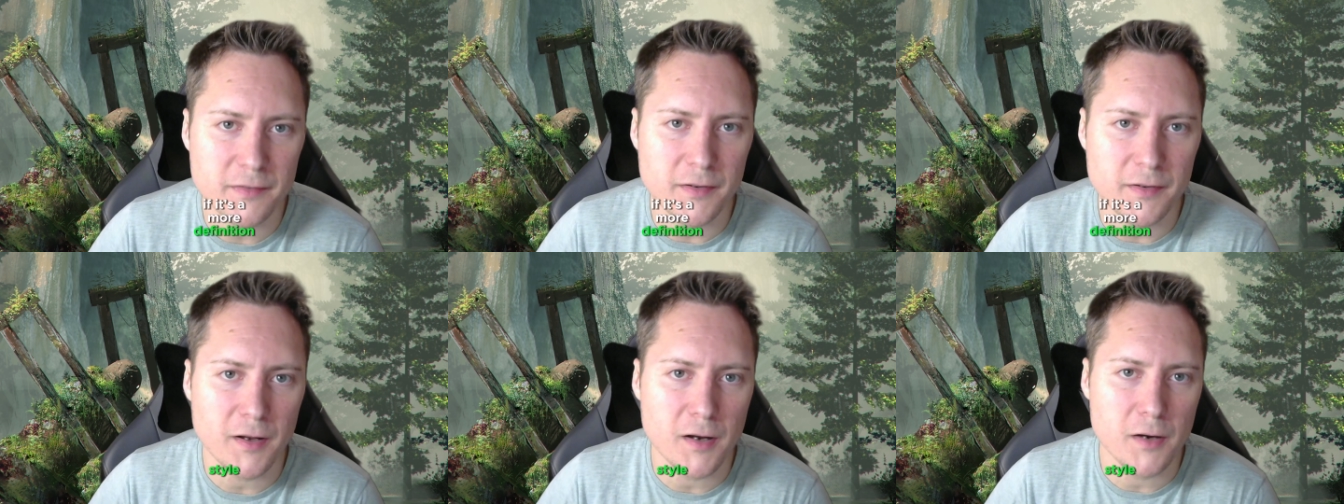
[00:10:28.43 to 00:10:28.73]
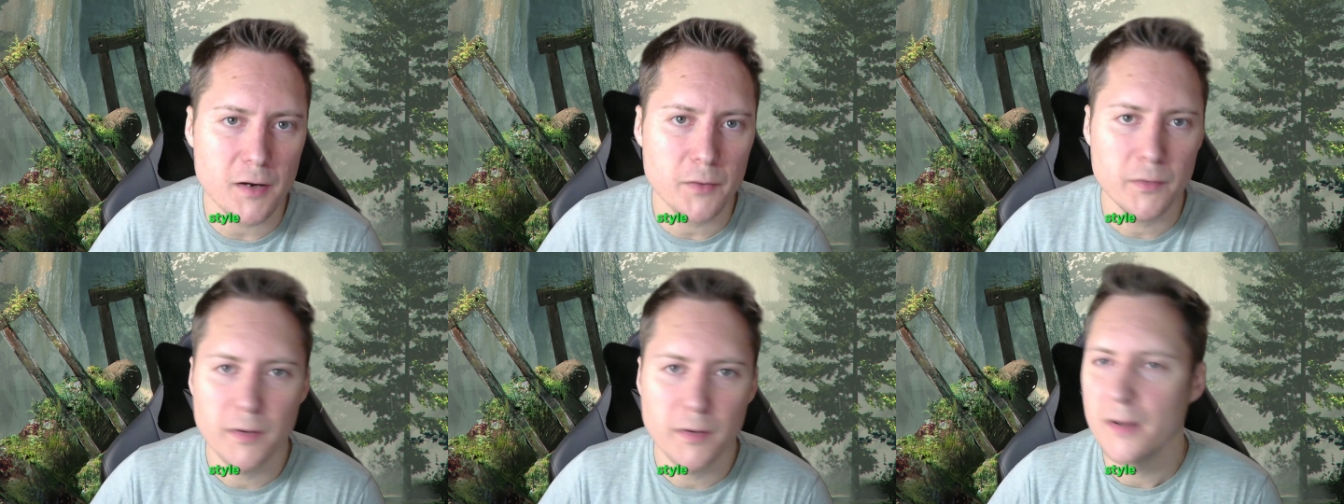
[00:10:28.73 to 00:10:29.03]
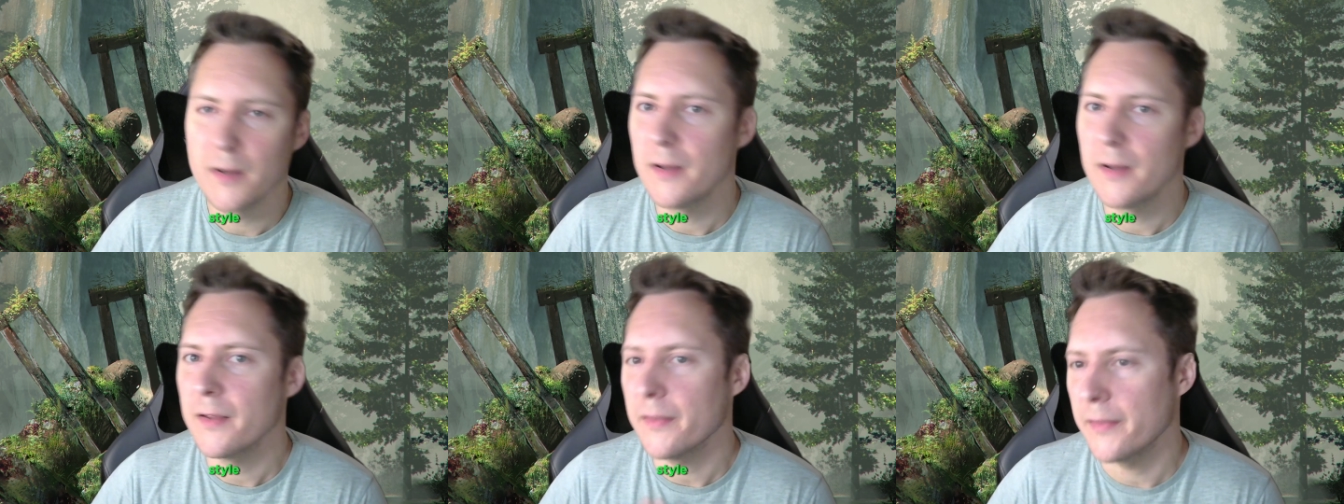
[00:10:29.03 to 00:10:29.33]
style,
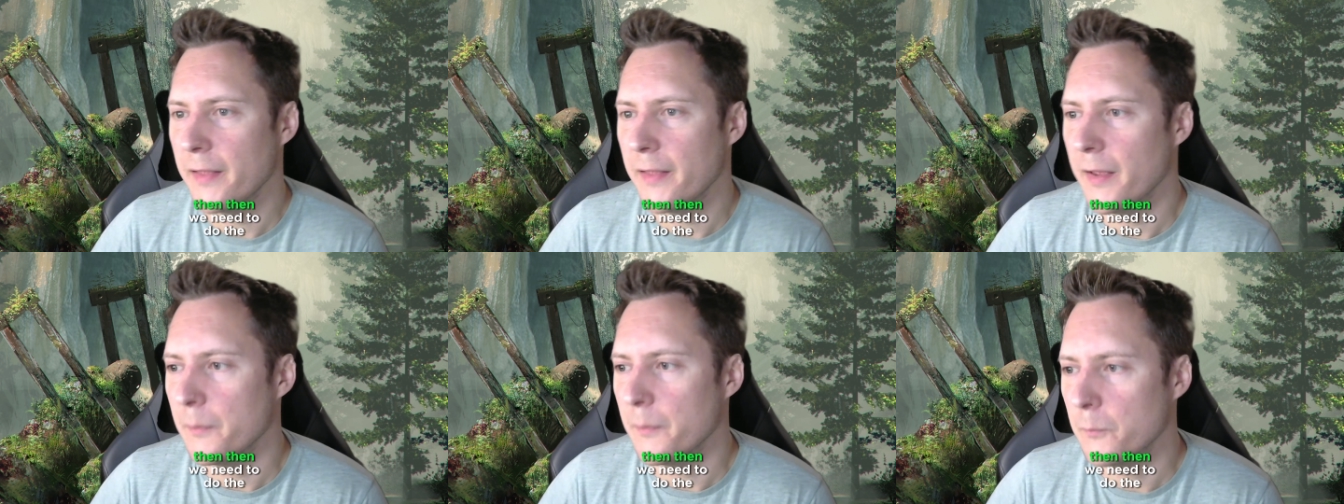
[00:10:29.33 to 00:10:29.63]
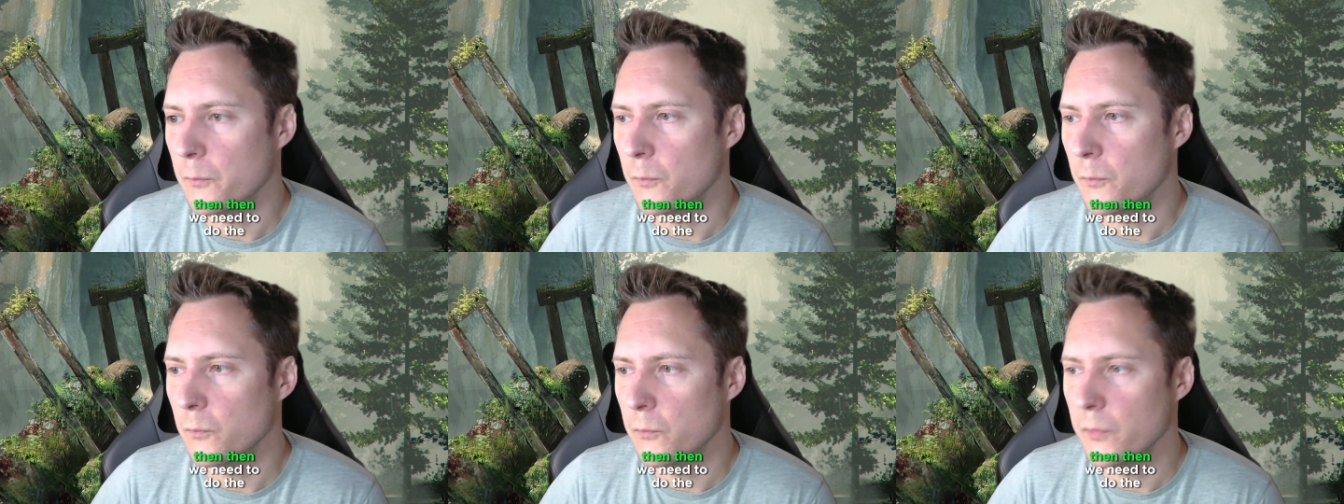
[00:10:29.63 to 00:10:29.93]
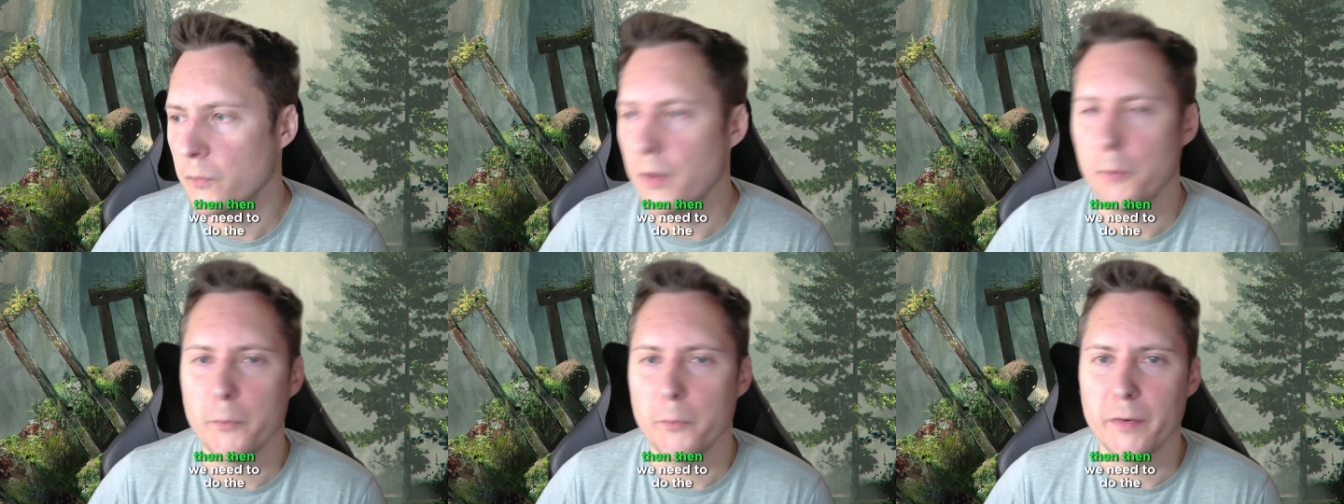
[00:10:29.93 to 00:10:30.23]
then
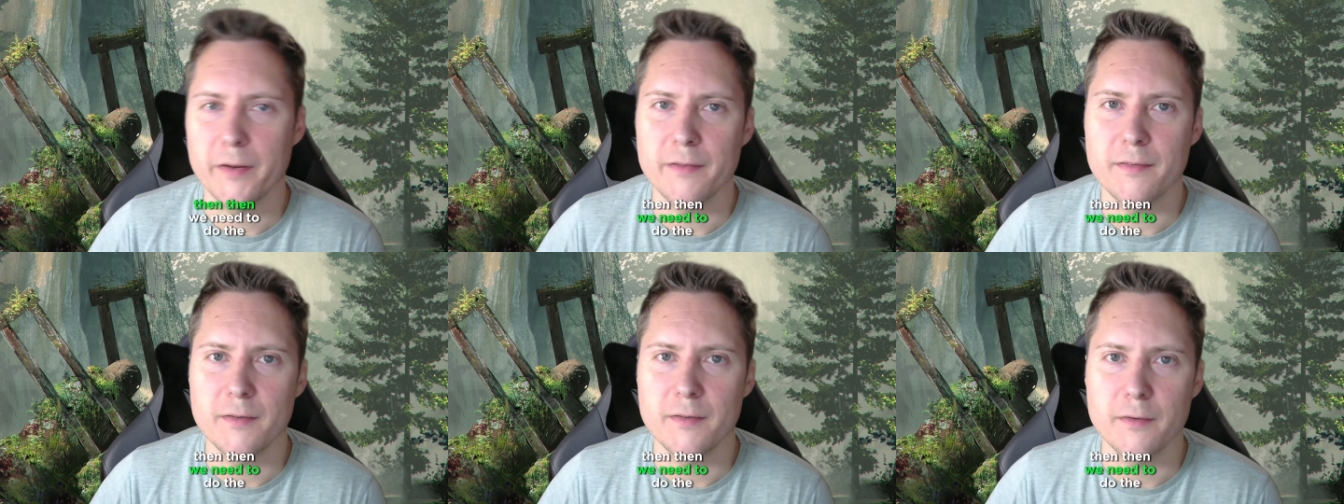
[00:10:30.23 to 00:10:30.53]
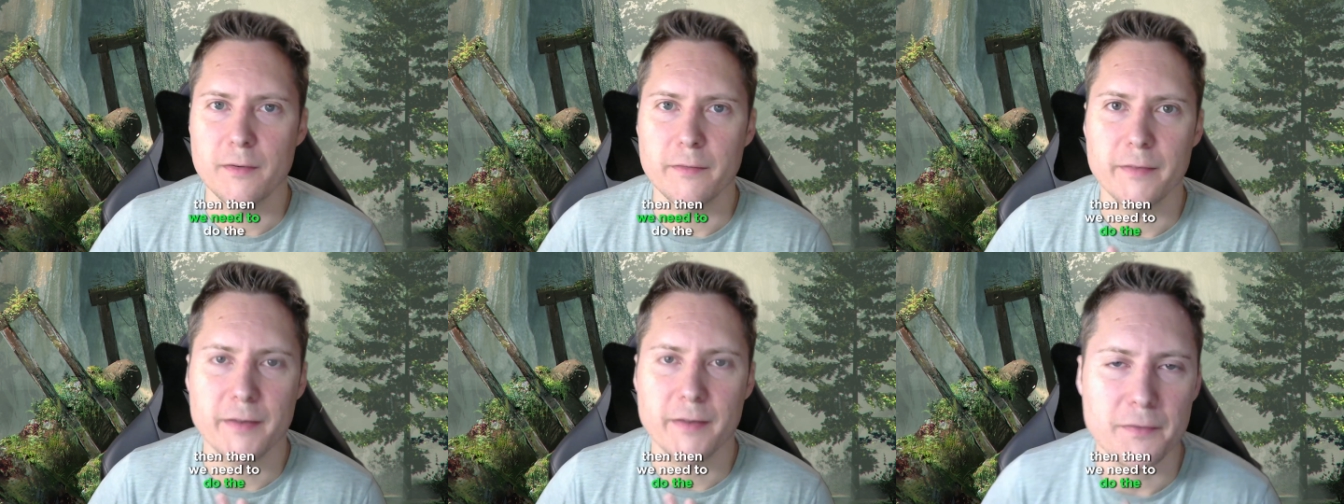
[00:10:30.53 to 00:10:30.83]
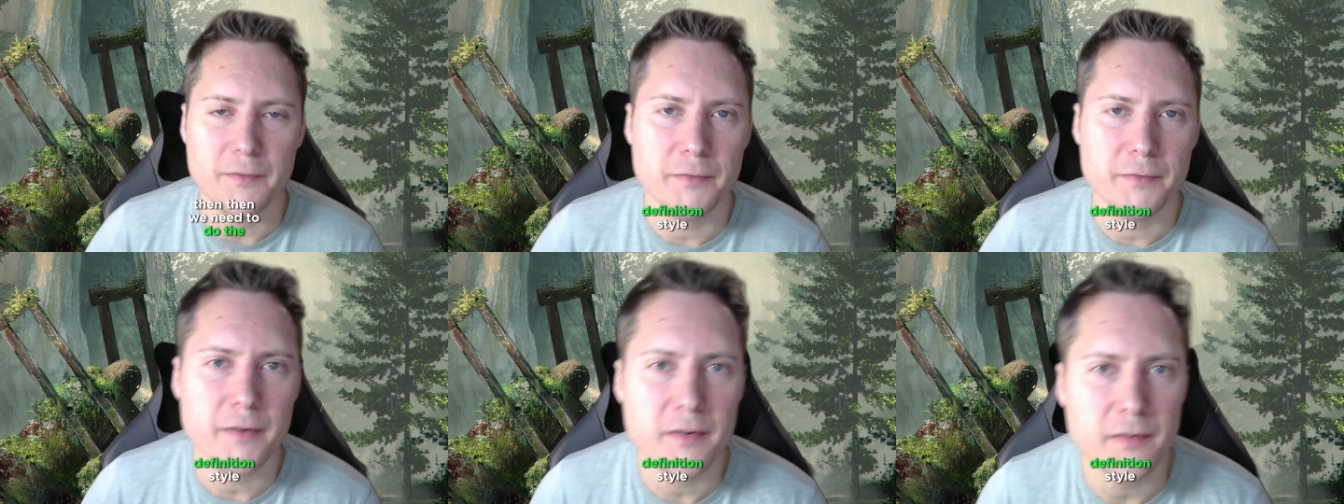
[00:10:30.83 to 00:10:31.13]
we need to do the
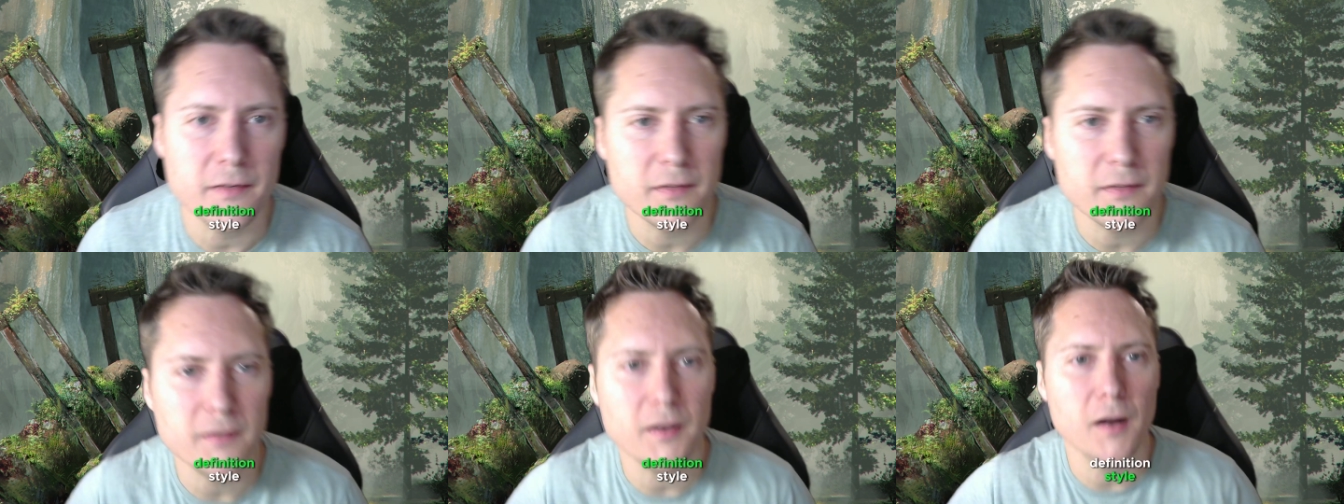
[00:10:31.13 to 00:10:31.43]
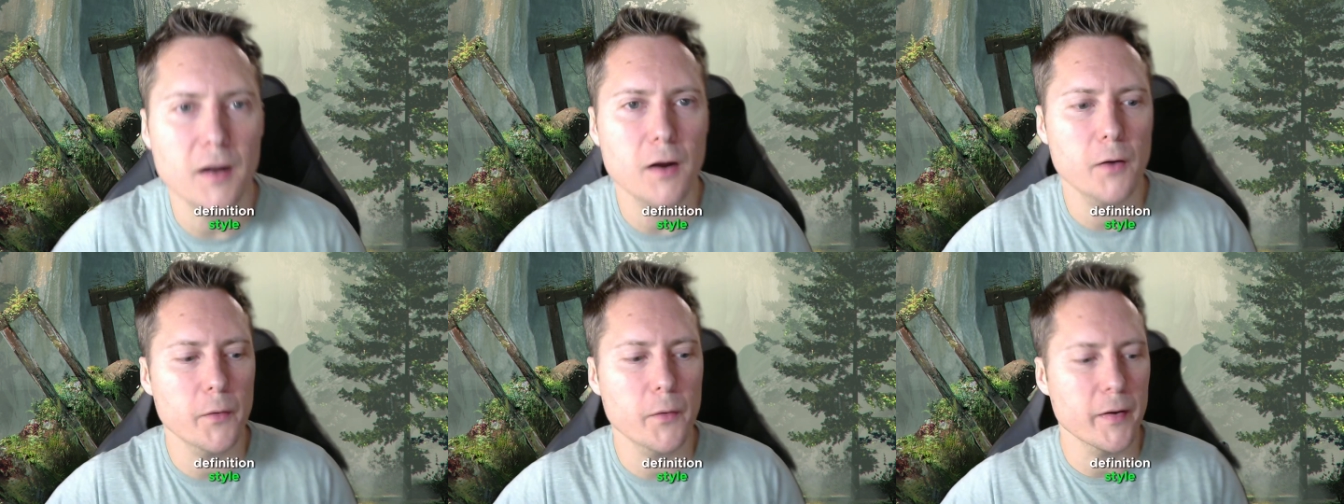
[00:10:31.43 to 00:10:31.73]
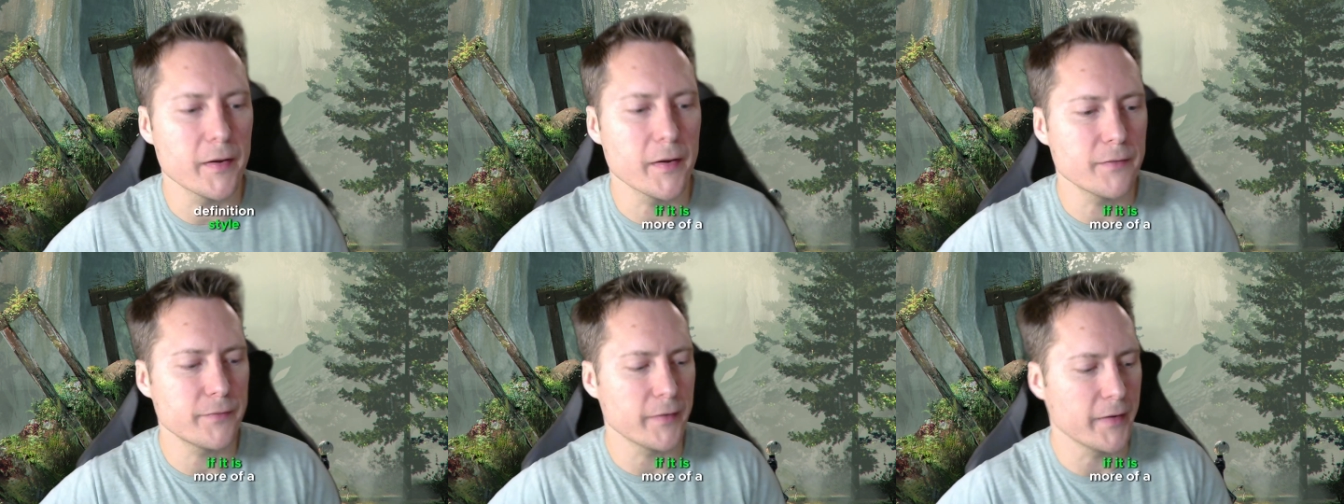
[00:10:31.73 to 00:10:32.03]
definition style.
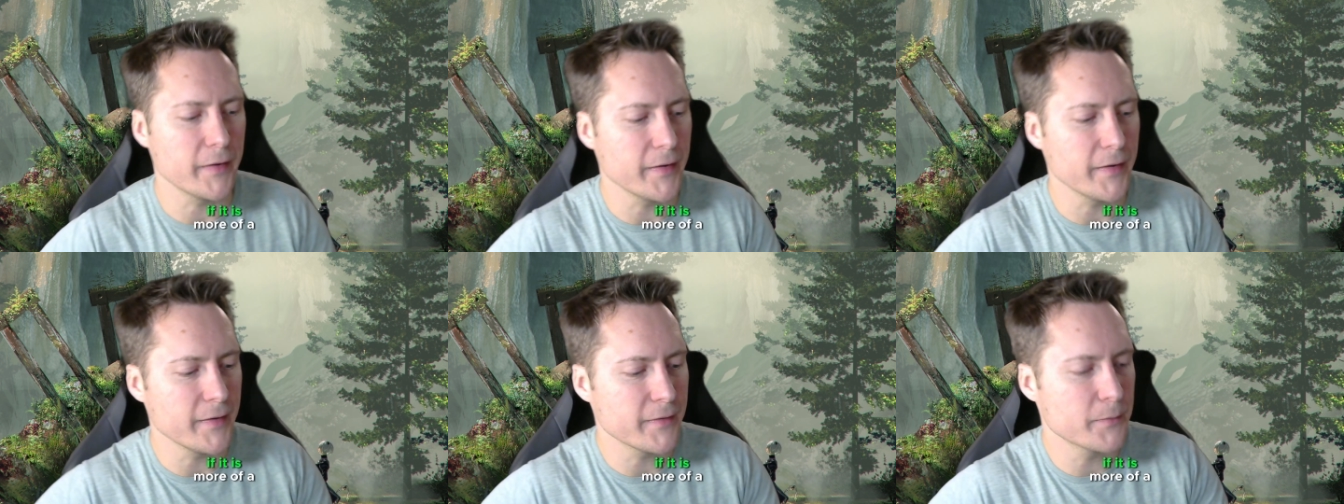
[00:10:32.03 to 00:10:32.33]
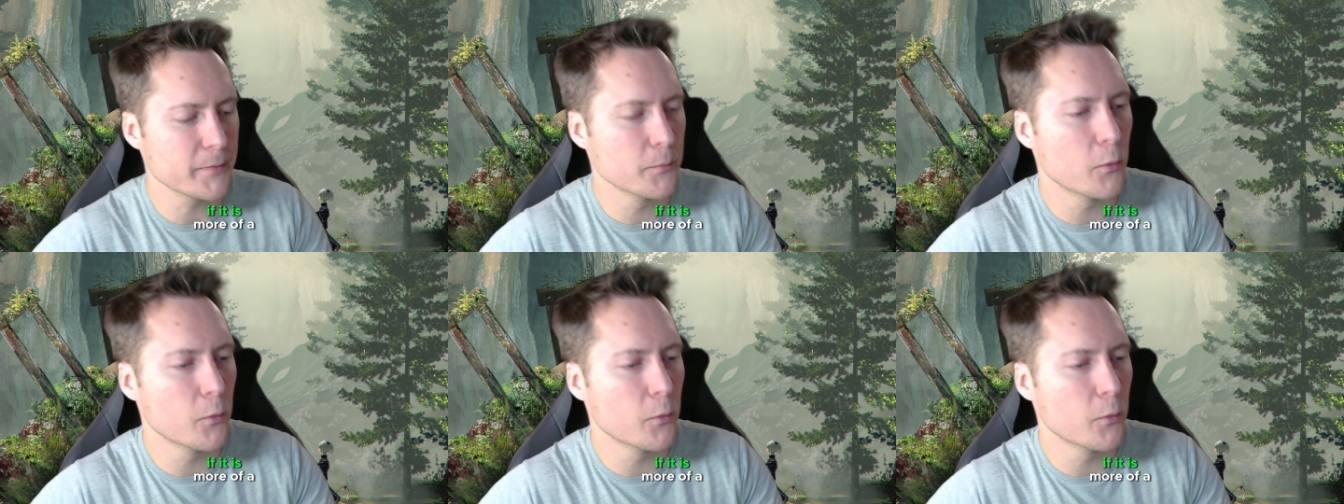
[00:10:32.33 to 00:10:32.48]
If it is